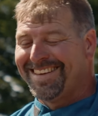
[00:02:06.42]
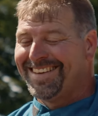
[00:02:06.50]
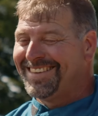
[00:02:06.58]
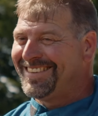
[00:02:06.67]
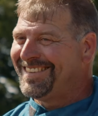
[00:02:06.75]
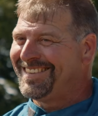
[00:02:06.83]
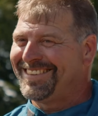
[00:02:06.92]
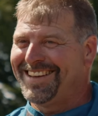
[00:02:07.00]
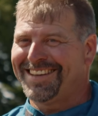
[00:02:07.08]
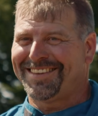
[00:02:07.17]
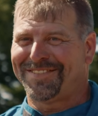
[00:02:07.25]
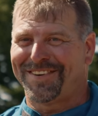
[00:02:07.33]
that truly
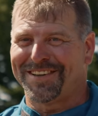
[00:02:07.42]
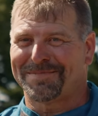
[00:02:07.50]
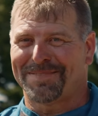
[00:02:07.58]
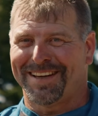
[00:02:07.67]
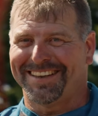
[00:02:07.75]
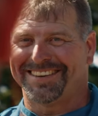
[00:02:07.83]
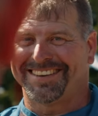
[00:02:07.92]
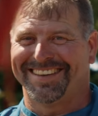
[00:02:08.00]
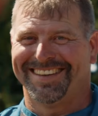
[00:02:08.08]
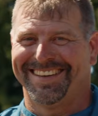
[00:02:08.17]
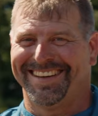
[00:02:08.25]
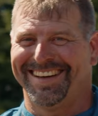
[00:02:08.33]
weren't made for
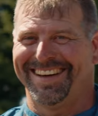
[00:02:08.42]
that